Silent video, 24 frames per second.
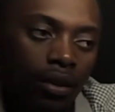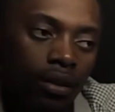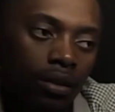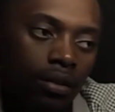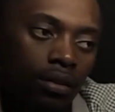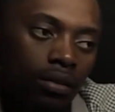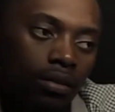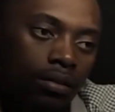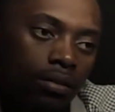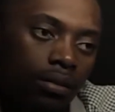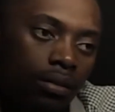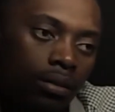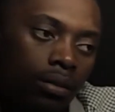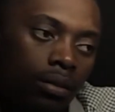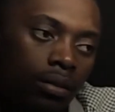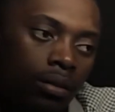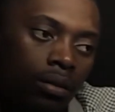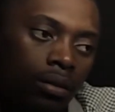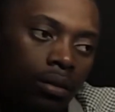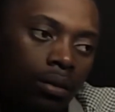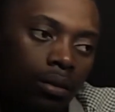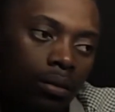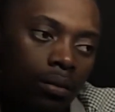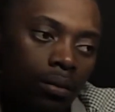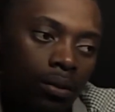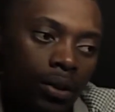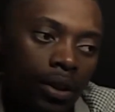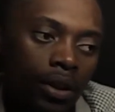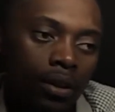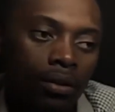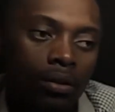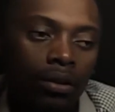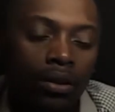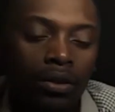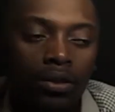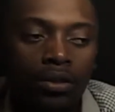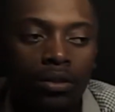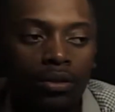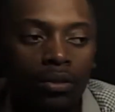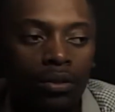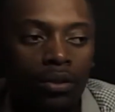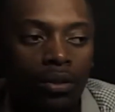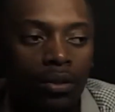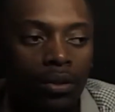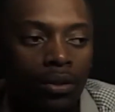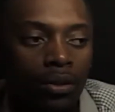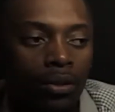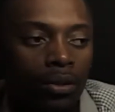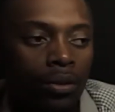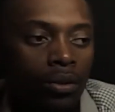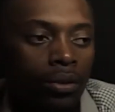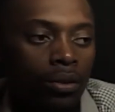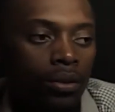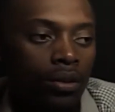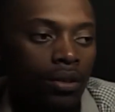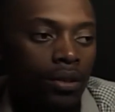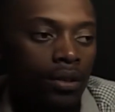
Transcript: So we are going to call